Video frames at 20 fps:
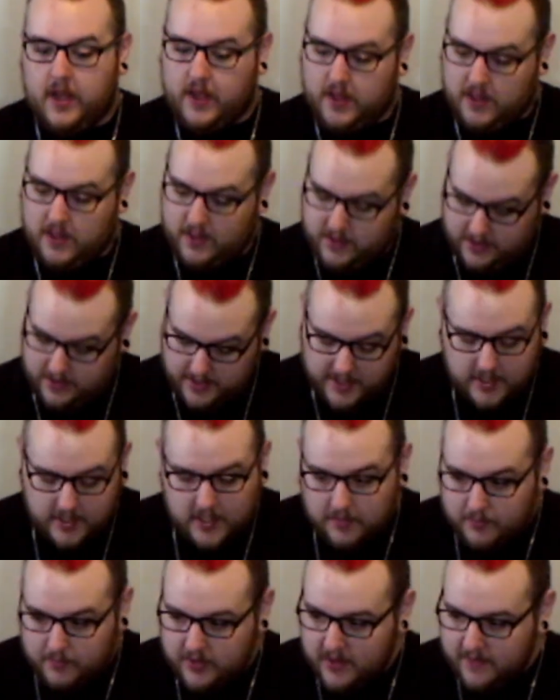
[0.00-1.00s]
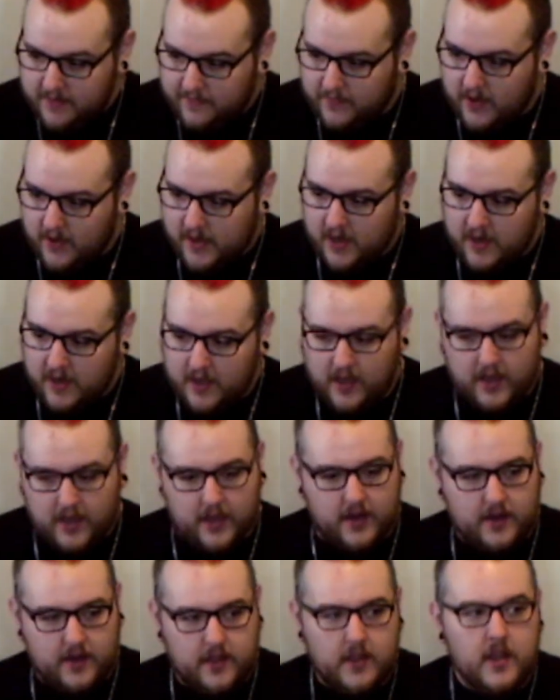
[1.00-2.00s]
This is pretty freaking
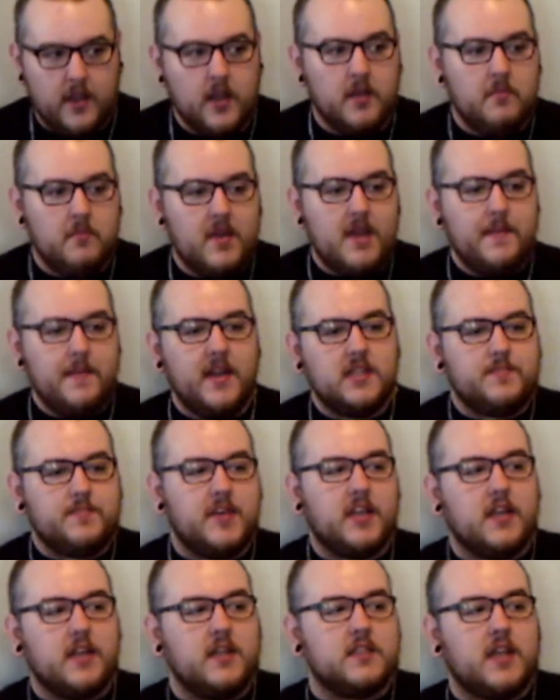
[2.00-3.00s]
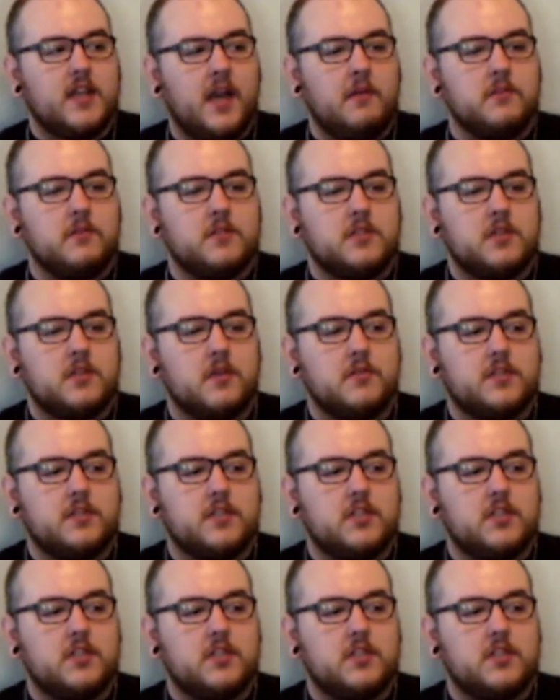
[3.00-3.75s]
good. Maybe it's because I was so